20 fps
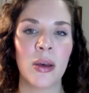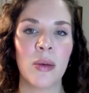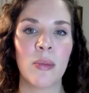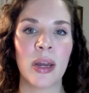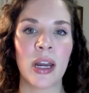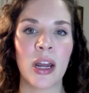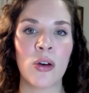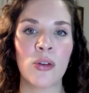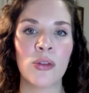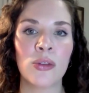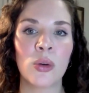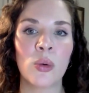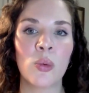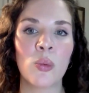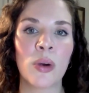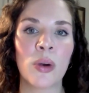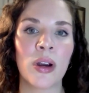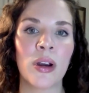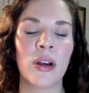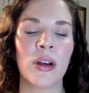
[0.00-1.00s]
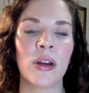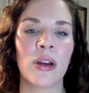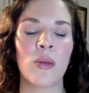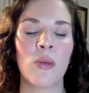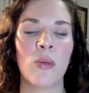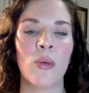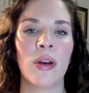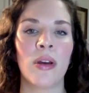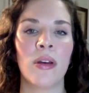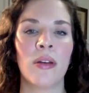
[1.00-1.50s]
but I also work
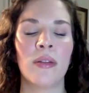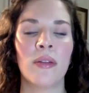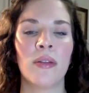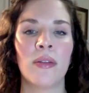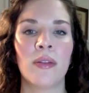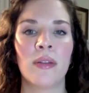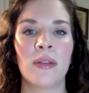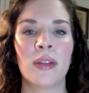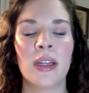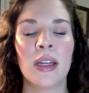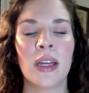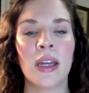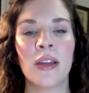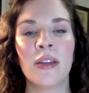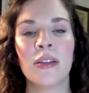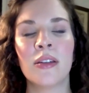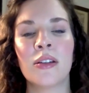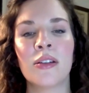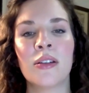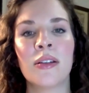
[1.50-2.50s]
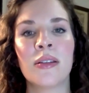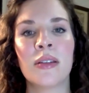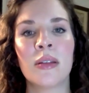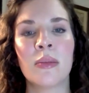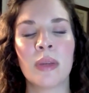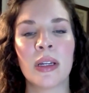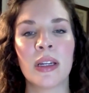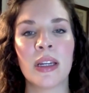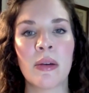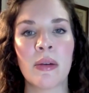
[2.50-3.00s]
with the
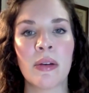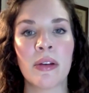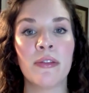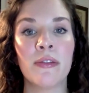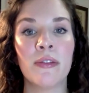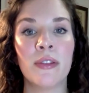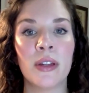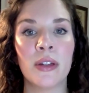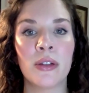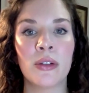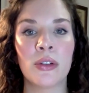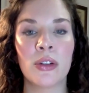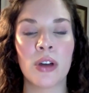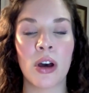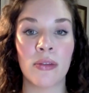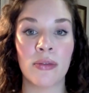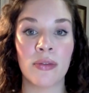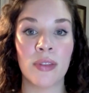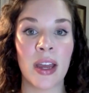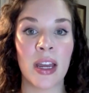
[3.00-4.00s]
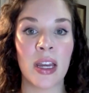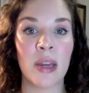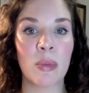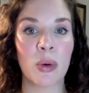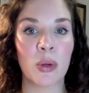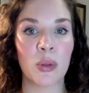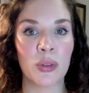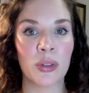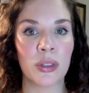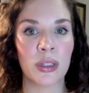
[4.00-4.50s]
interdisciplinary field of
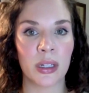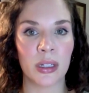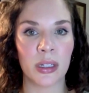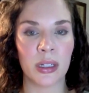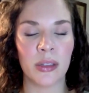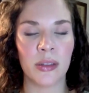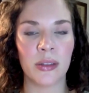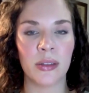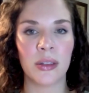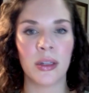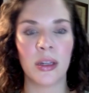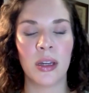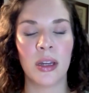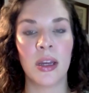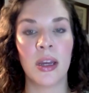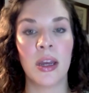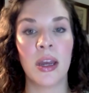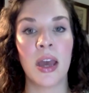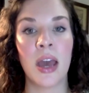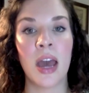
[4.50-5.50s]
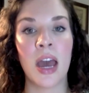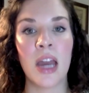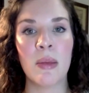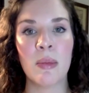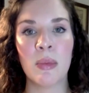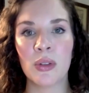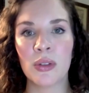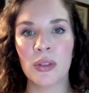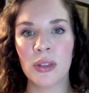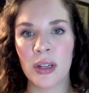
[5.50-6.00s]
animal studies.
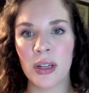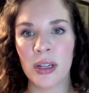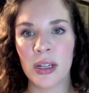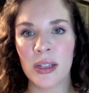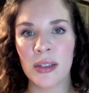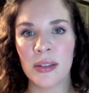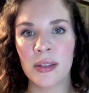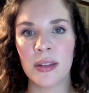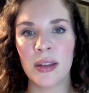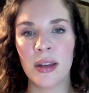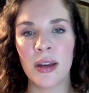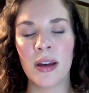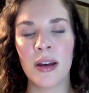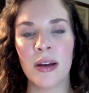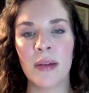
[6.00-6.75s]
Animal studies